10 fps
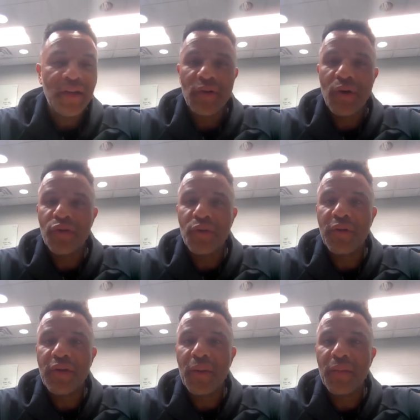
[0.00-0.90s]
those are
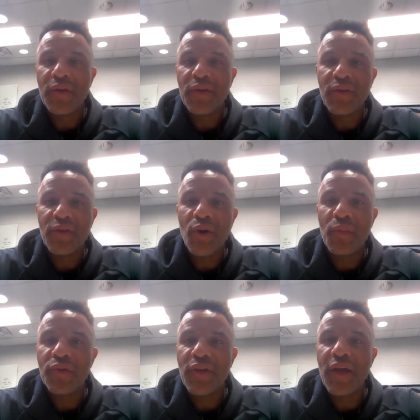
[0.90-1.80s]
becoming
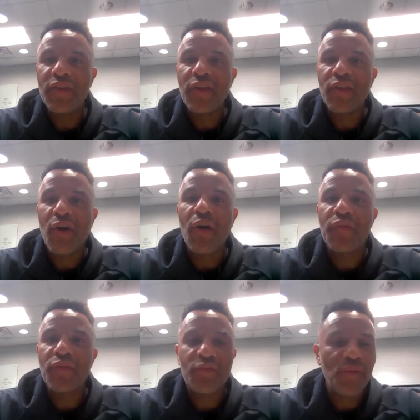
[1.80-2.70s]
normal days at the
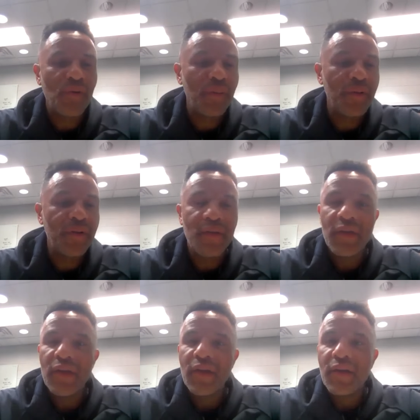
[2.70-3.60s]
office for him, and
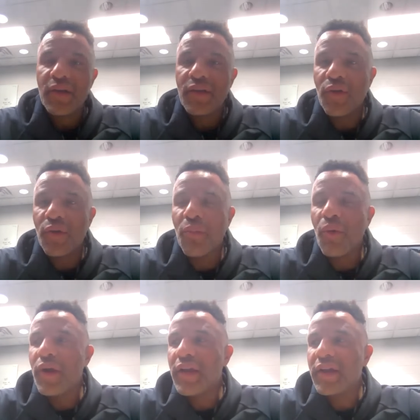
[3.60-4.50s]
you know, the
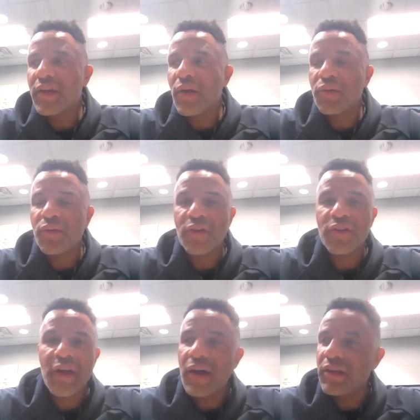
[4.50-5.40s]
more he can go through
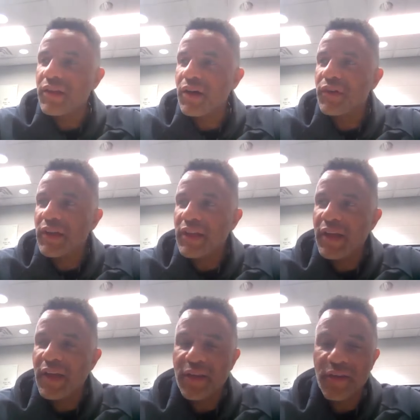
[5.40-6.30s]
this gauntlet of a
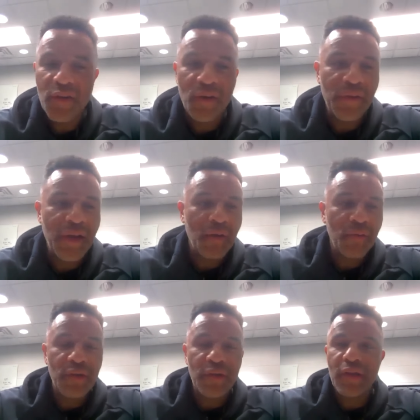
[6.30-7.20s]
league, you know, we got
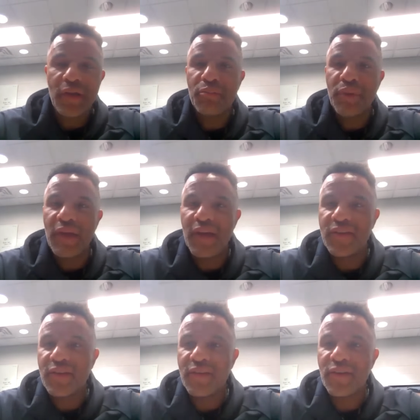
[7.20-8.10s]
really good
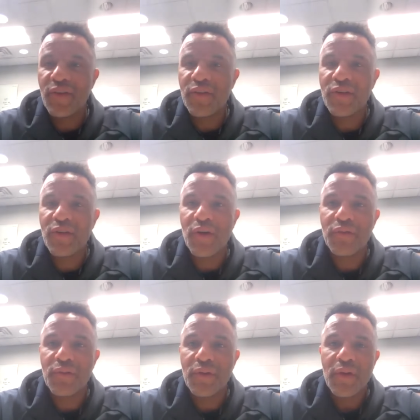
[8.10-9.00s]
bigs, and you know, you go
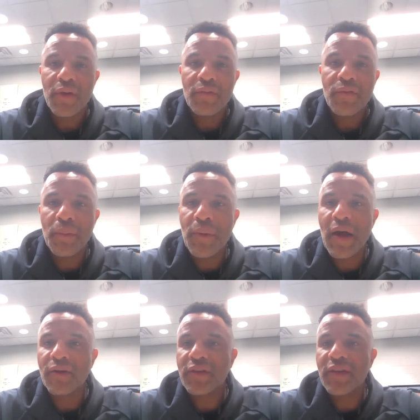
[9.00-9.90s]
from
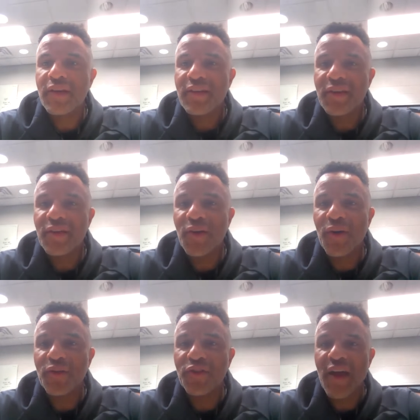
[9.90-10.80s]
Filipowski, you know,
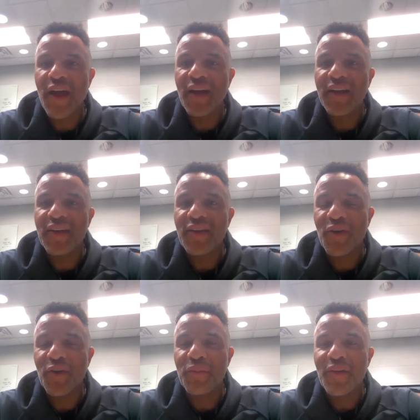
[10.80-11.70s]
on Saturday. Then you
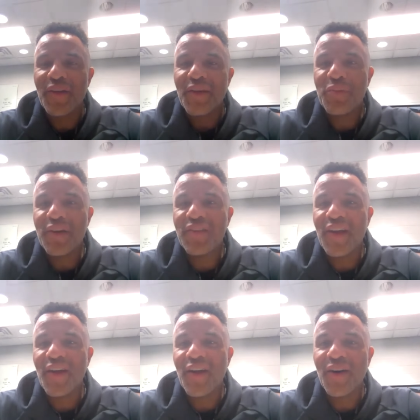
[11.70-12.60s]
go to
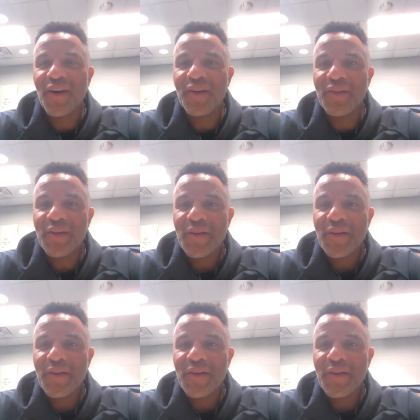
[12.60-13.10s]
PJ Hall,